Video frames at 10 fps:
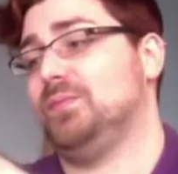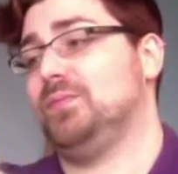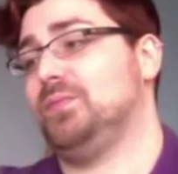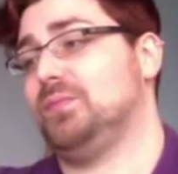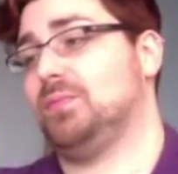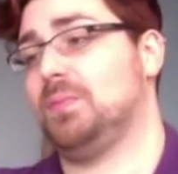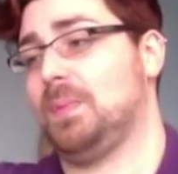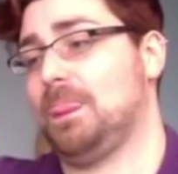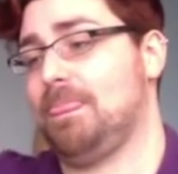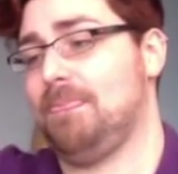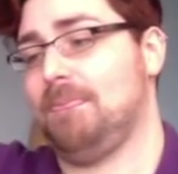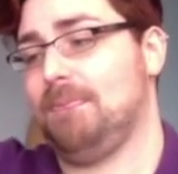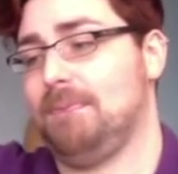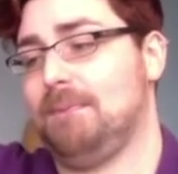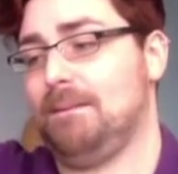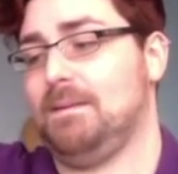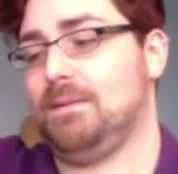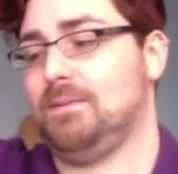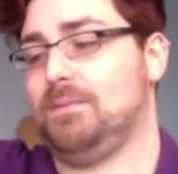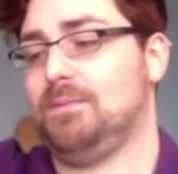
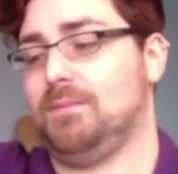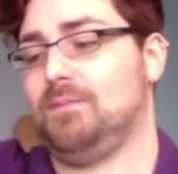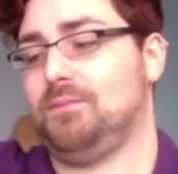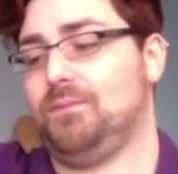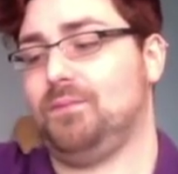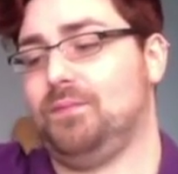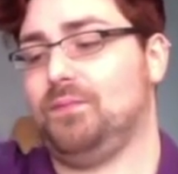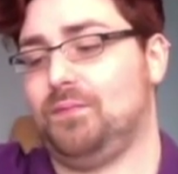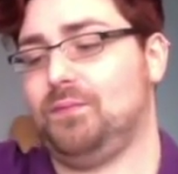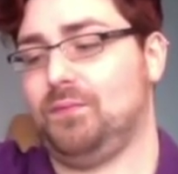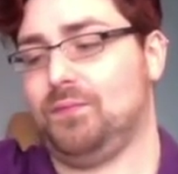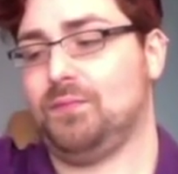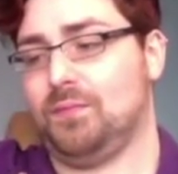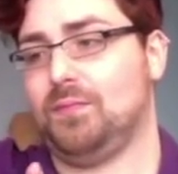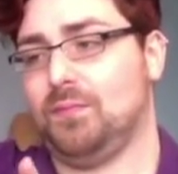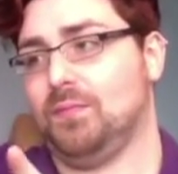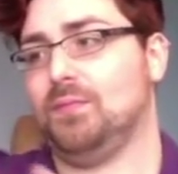Nothing is said.